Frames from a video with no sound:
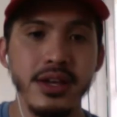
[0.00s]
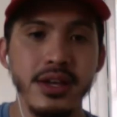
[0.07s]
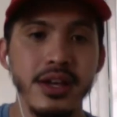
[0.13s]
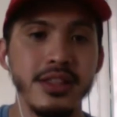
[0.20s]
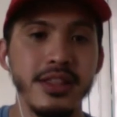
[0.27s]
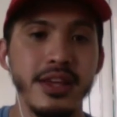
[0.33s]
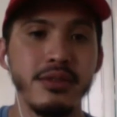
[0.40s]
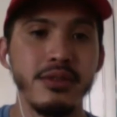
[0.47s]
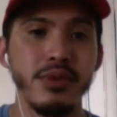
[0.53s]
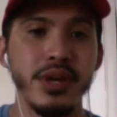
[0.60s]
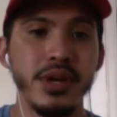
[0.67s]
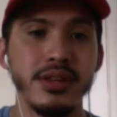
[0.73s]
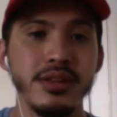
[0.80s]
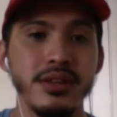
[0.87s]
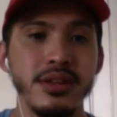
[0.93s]
and then
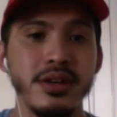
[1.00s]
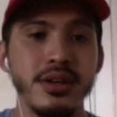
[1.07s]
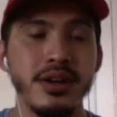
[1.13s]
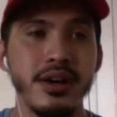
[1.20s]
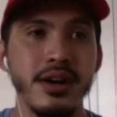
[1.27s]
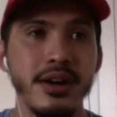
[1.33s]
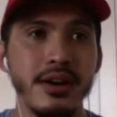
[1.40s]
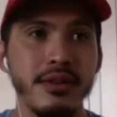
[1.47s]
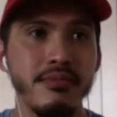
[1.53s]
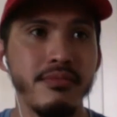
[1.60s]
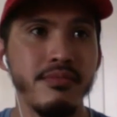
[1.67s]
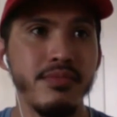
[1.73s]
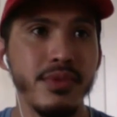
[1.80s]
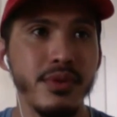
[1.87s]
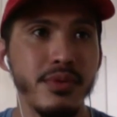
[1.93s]

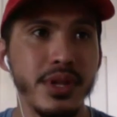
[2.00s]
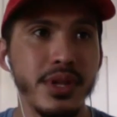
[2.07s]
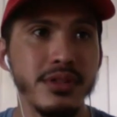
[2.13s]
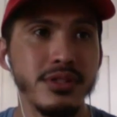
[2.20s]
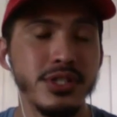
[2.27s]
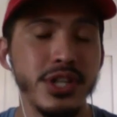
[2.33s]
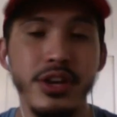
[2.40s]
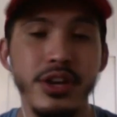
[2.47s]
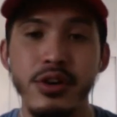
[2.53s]
when J.